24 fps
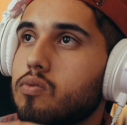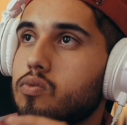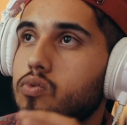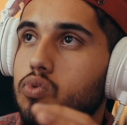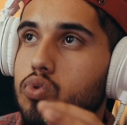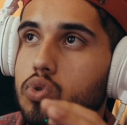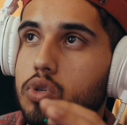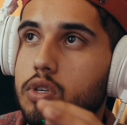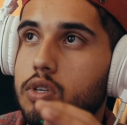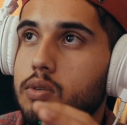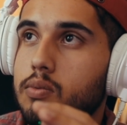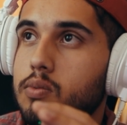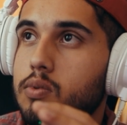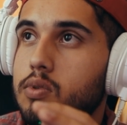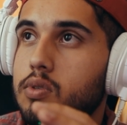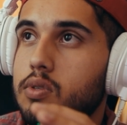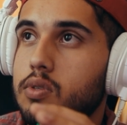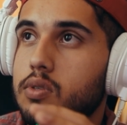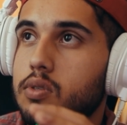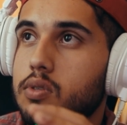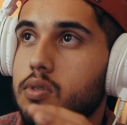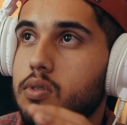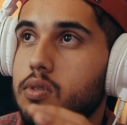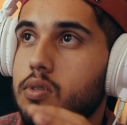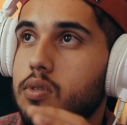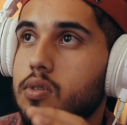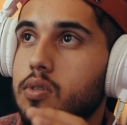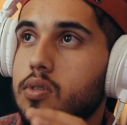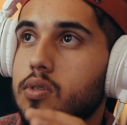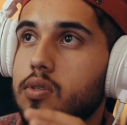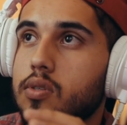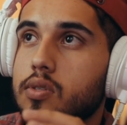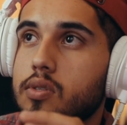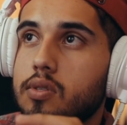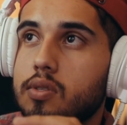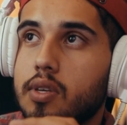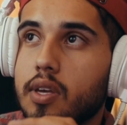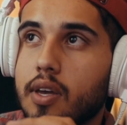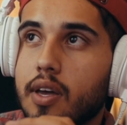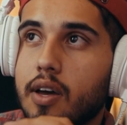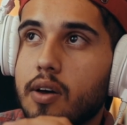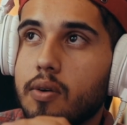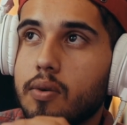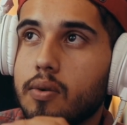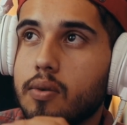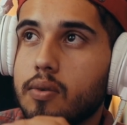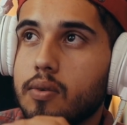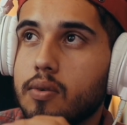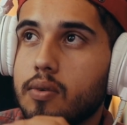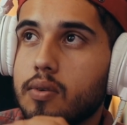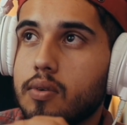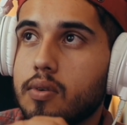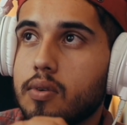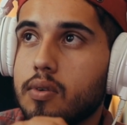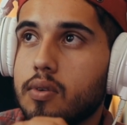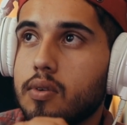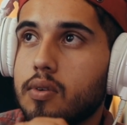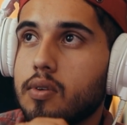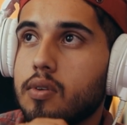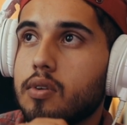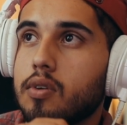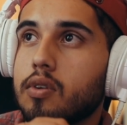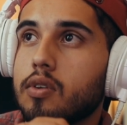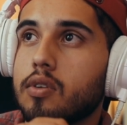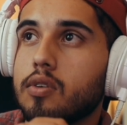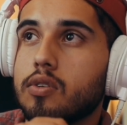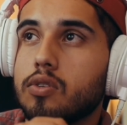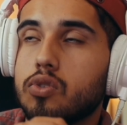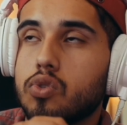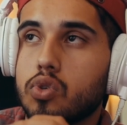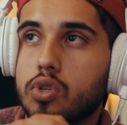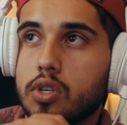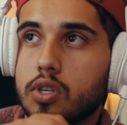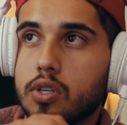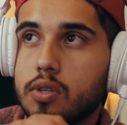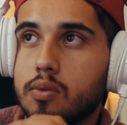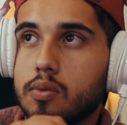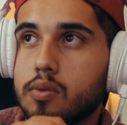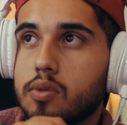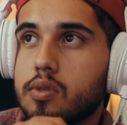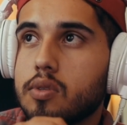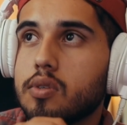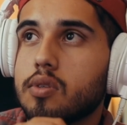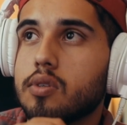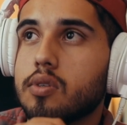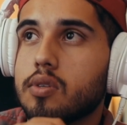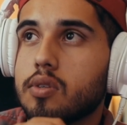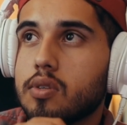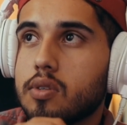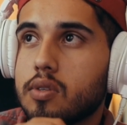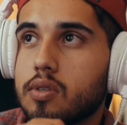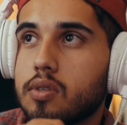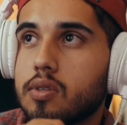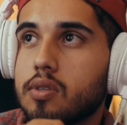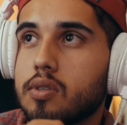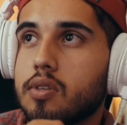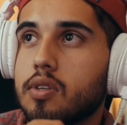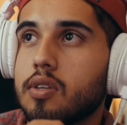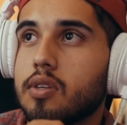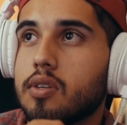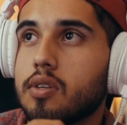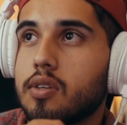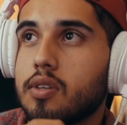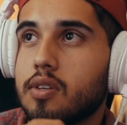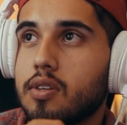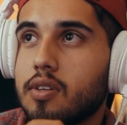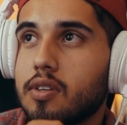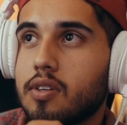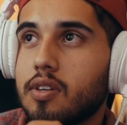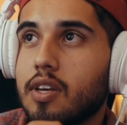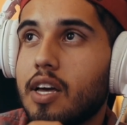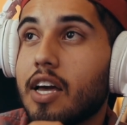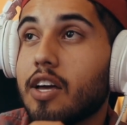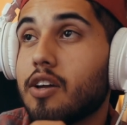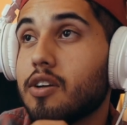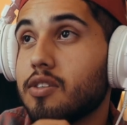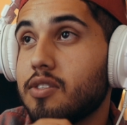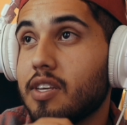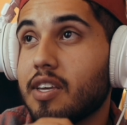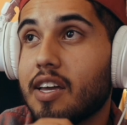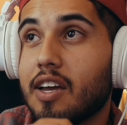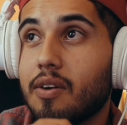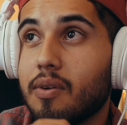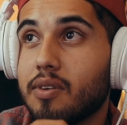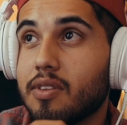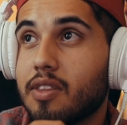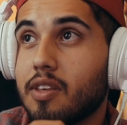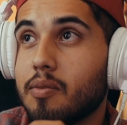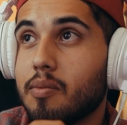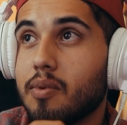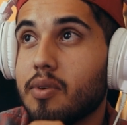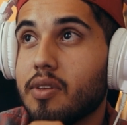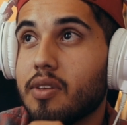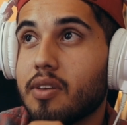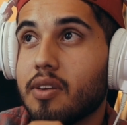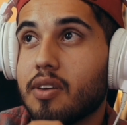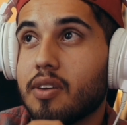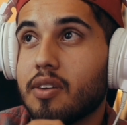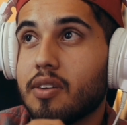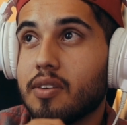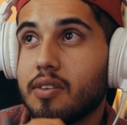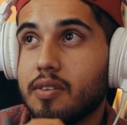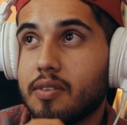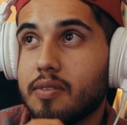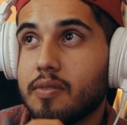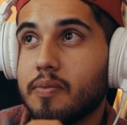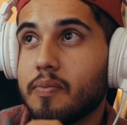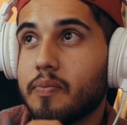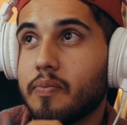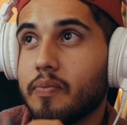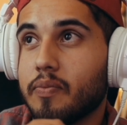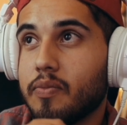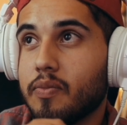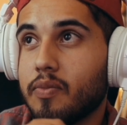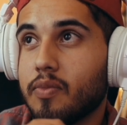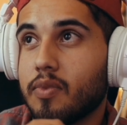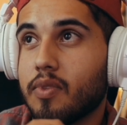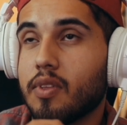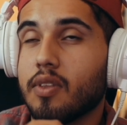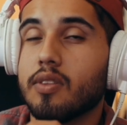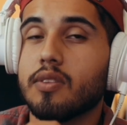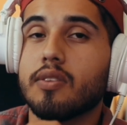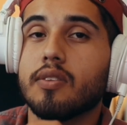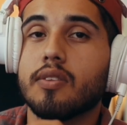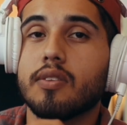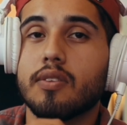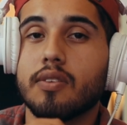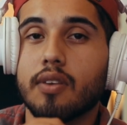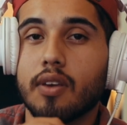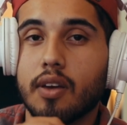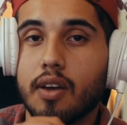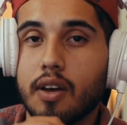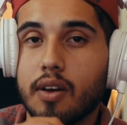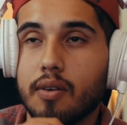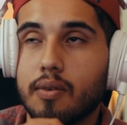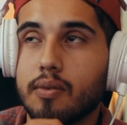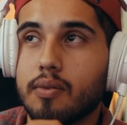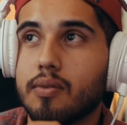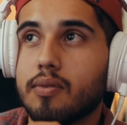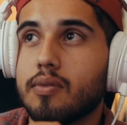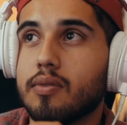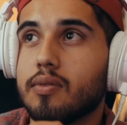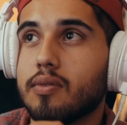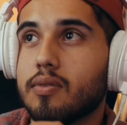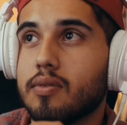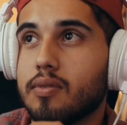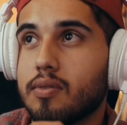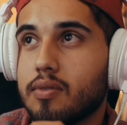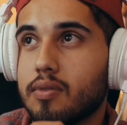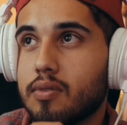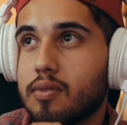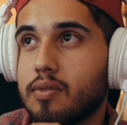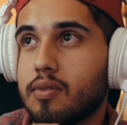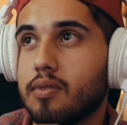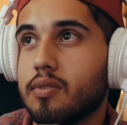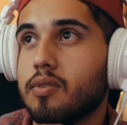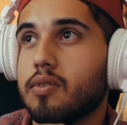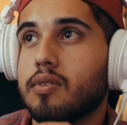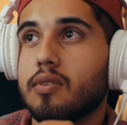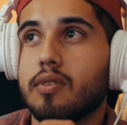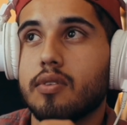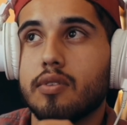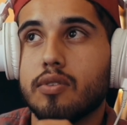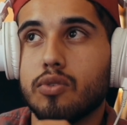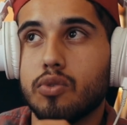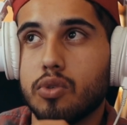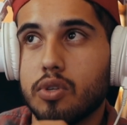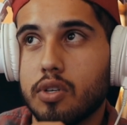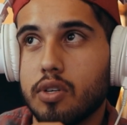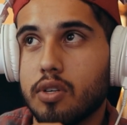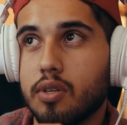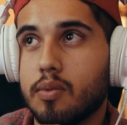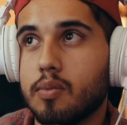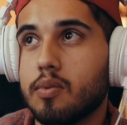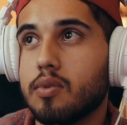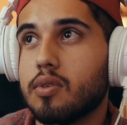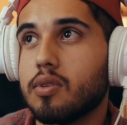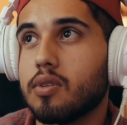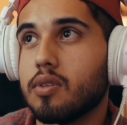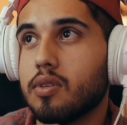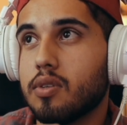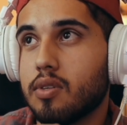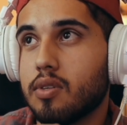Drums, take out. Drums, I could take out right there, but like, take out. Drums,